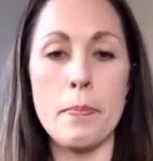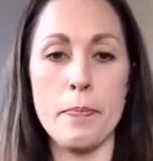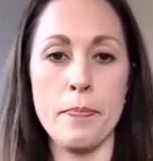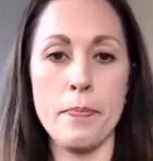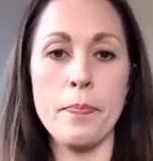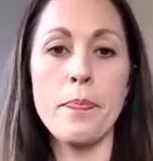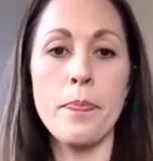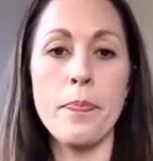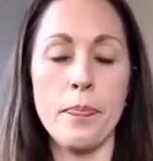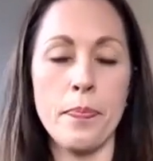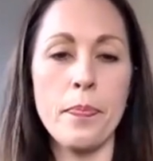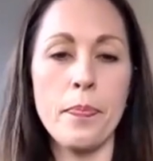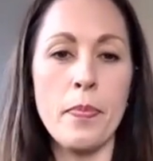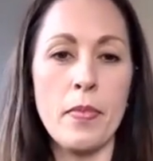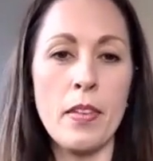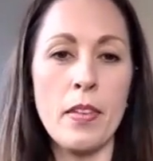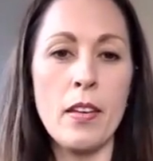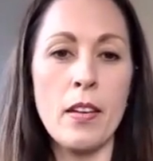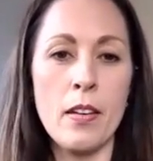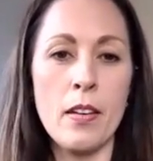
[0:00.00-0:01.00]

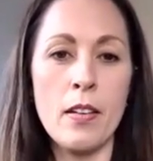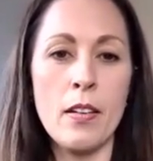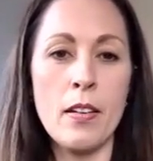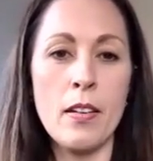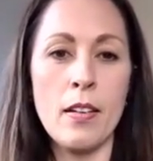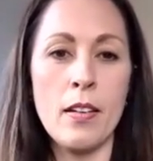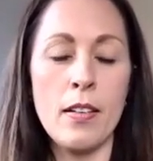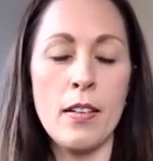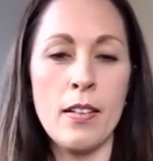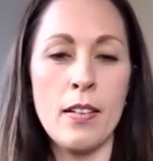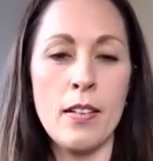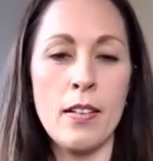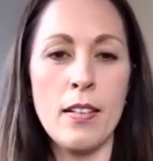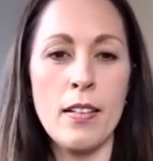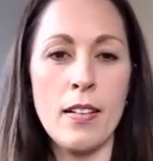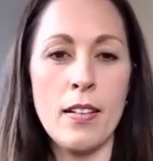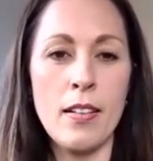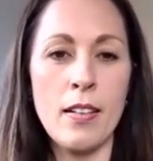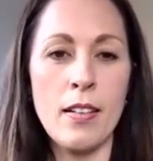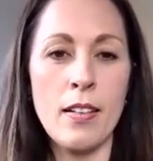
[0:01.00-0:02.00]

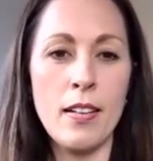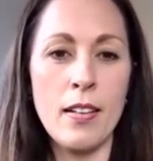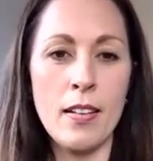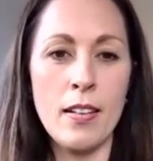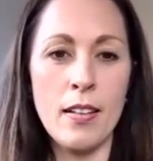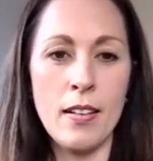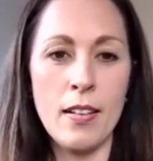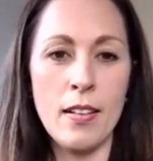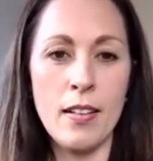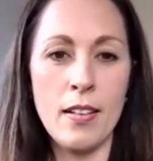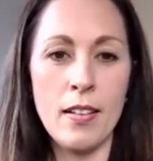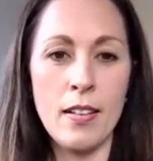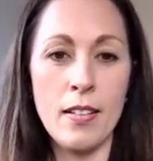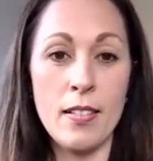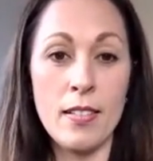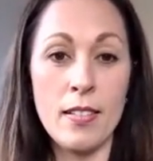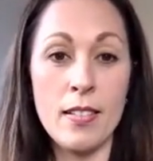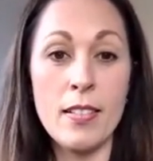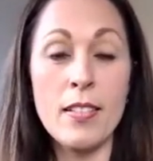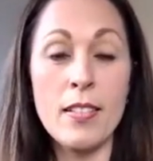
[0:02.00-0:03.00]

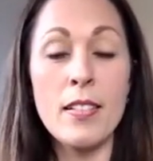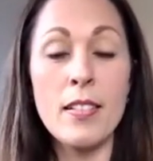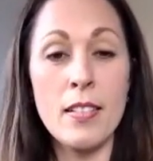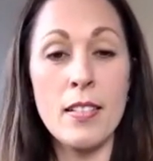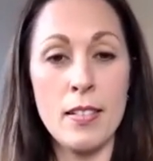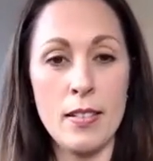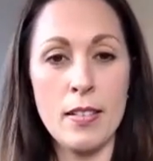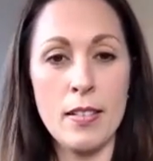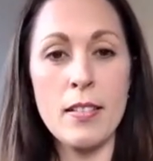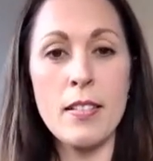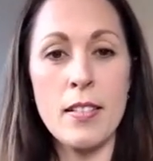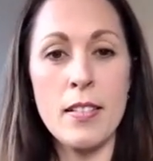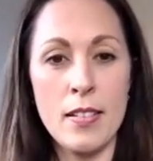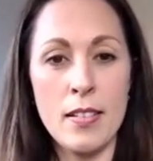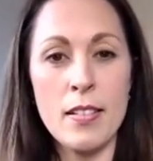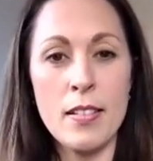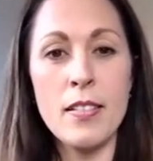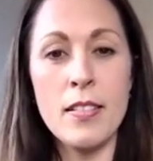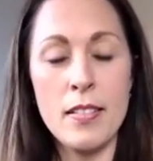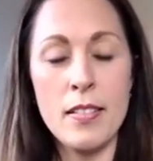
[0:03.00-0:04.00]

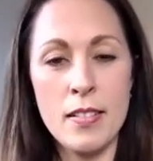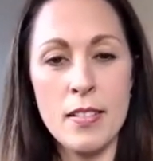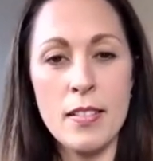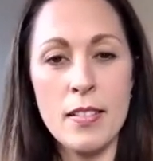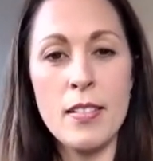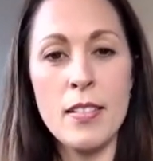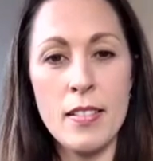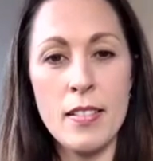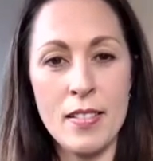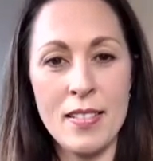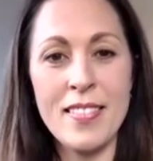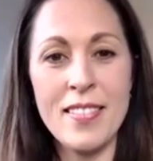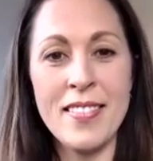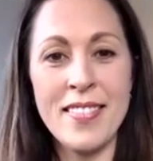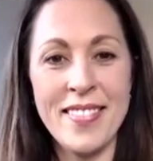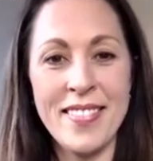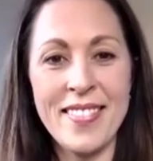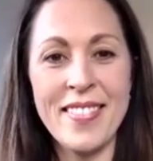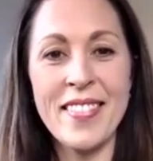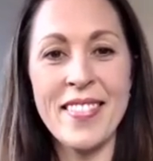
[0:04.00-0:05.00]

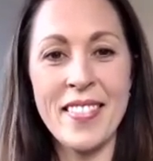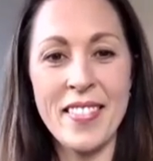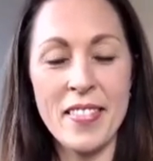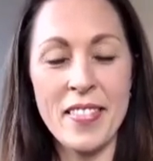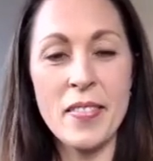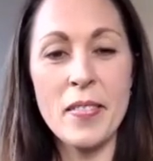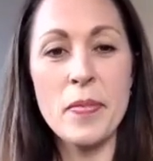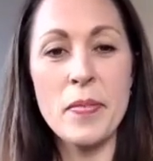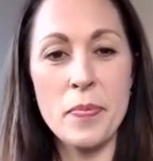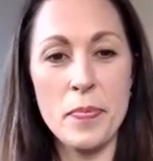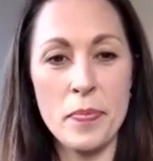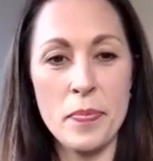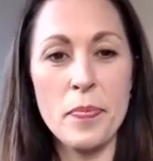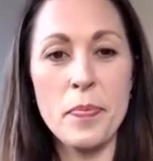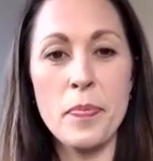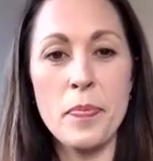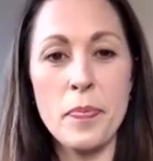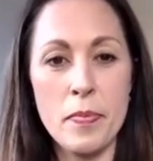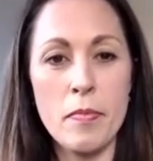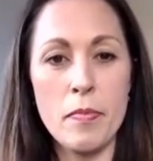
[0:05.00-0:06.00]

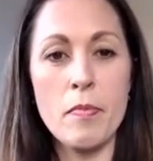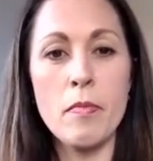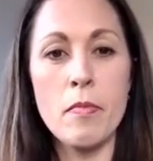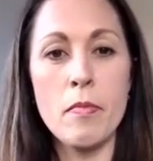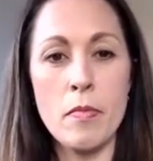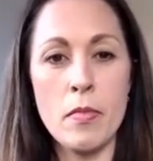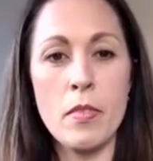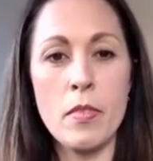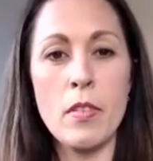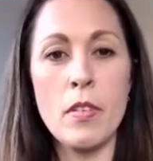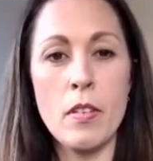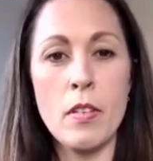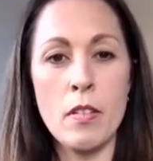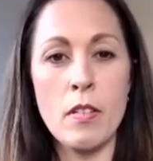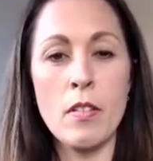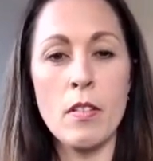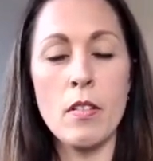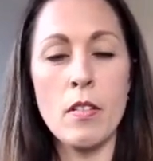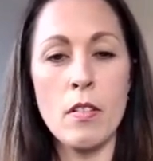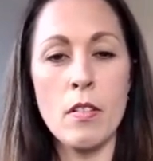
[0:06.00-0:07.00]

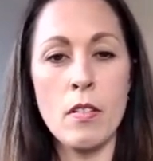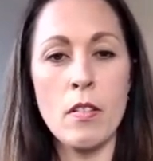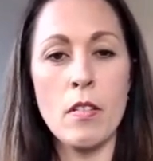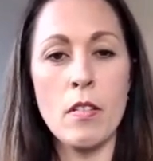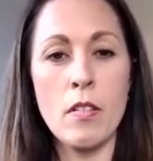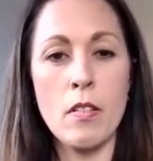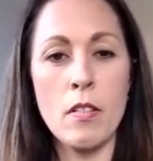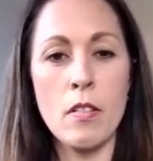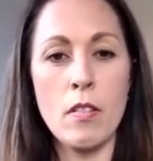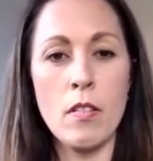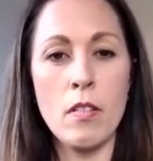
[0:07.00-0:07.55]
[no speech]